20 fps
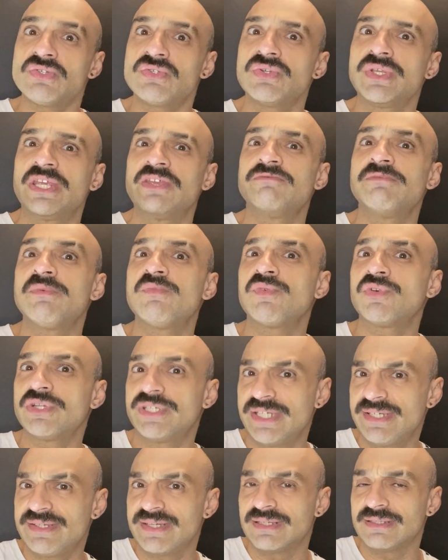to give me more
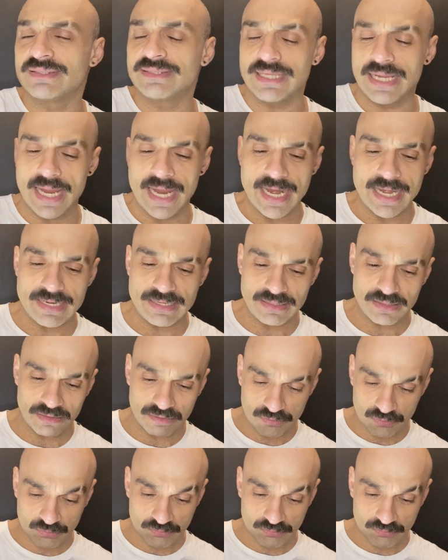details, and